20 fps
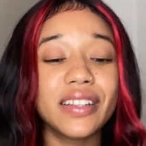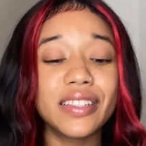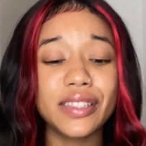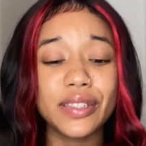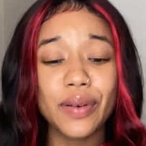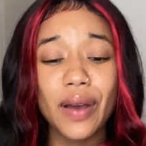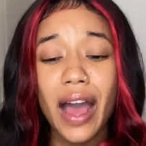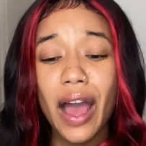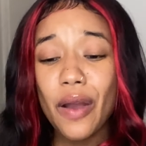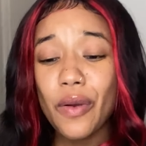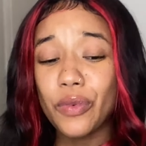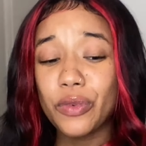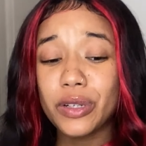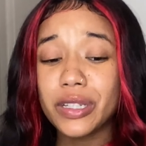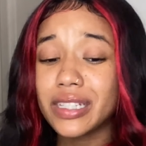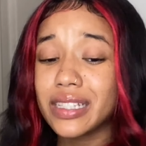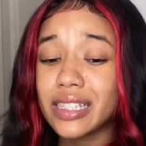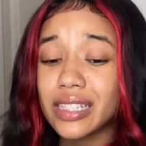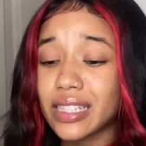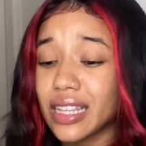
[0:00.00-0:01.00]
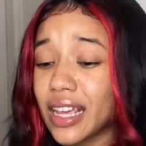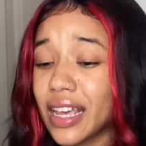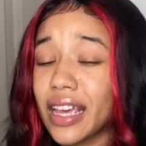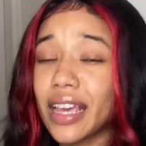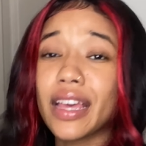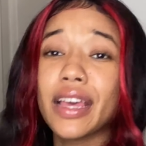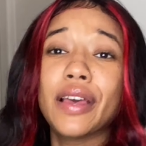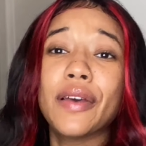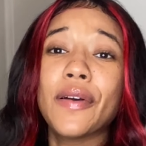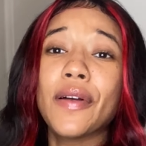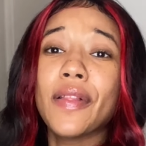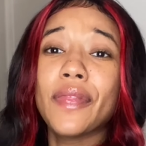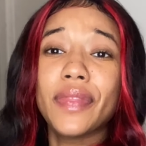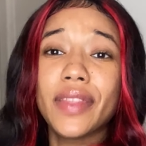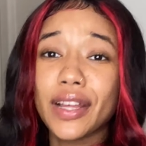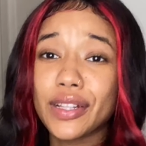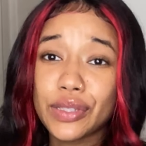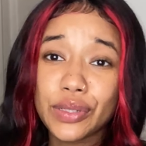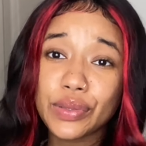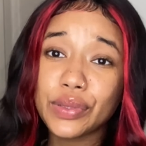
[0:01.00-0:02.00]
So I wouldn't say
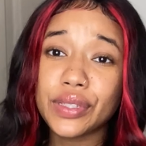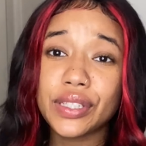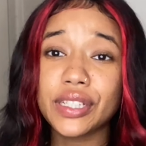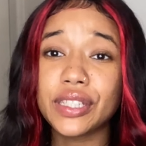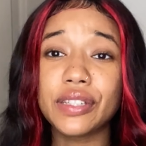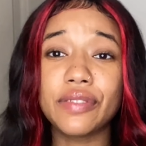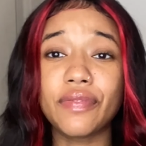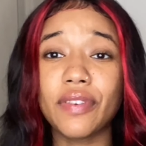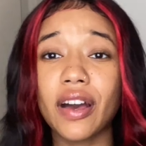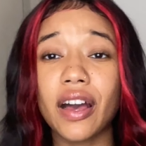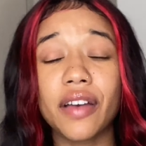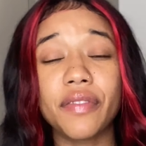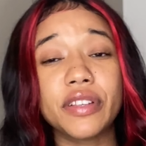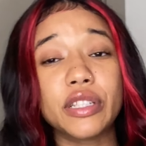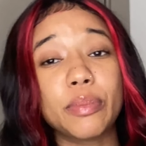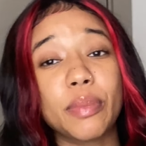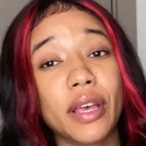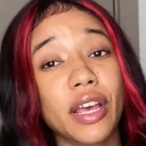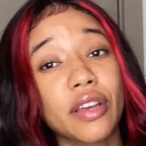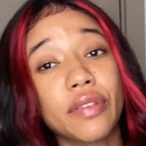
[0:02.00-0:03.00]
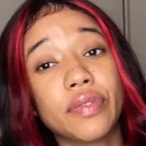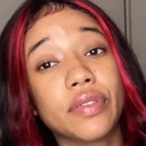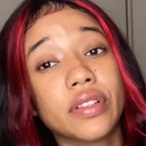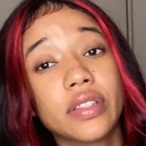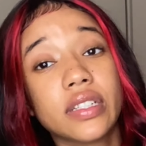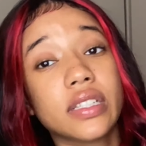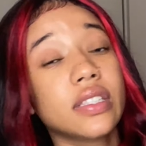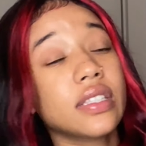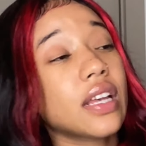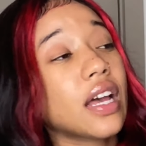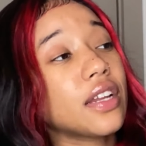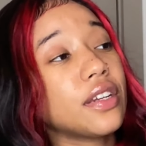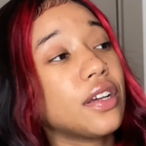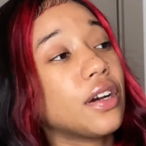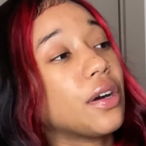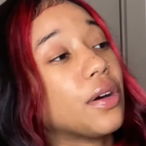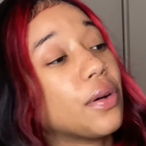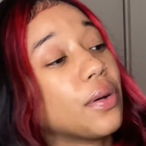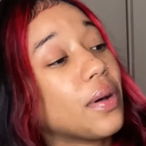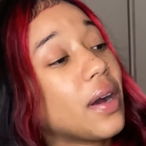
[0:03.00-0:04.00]
that 265 is bad for this. I
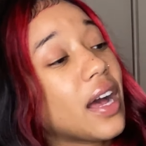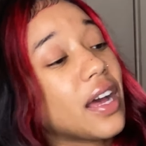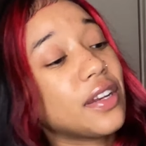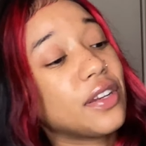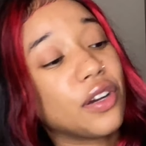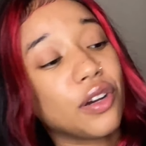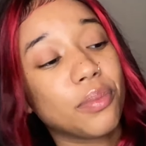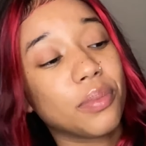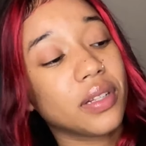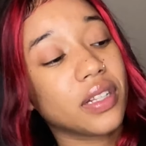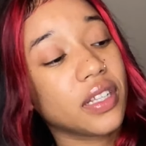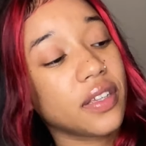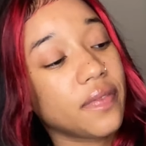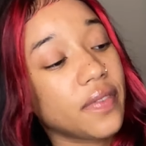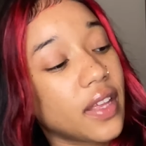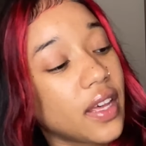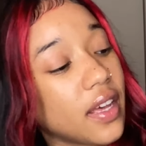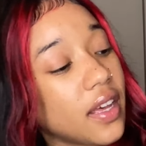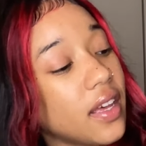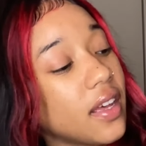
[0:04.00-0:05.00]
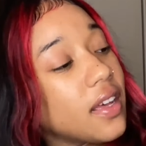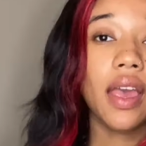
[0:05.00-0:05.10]
don't, I don't believe that.